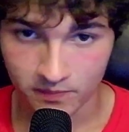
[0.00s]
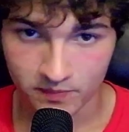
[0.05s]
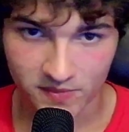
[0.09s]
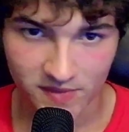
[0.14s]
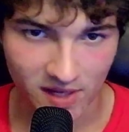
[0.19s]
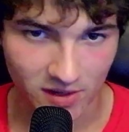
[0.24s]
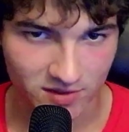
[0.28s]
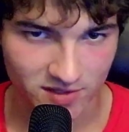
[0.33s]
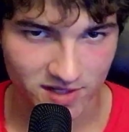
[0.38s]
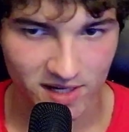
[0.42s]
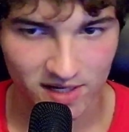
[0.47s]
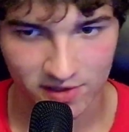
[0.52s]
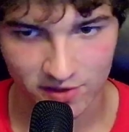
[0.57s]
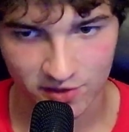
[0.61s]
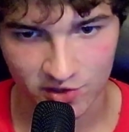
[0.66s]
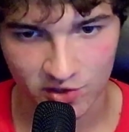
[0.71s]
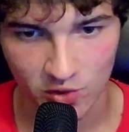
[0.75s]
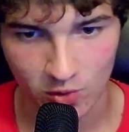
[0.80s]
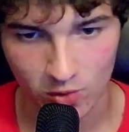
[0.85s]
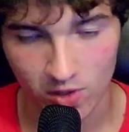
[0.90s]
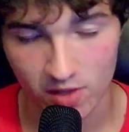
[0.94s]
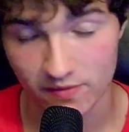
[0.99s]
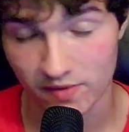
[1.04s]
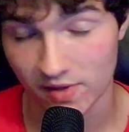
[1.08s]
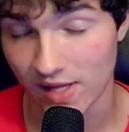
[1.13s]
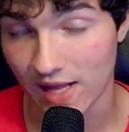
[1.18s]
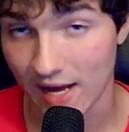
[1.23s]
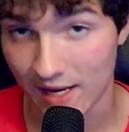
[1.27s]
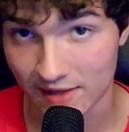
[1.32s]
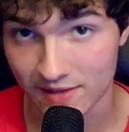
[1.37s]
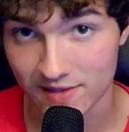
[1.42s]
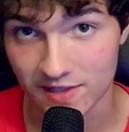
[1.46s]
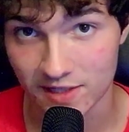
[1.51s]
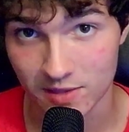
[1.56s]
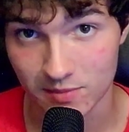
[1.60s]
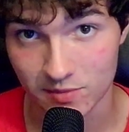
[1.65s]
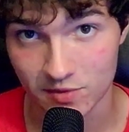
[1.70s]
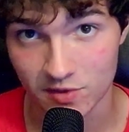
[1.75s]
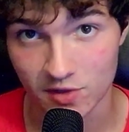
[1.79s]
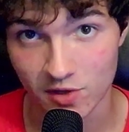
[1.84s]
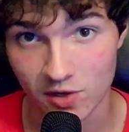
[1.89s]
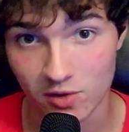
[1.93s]
That was kind of the story of a lot of
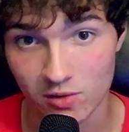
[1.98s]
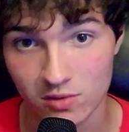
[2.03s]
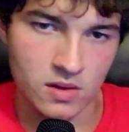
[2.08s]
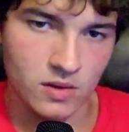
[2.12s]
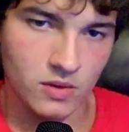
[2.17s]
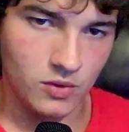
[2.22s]
teams, though.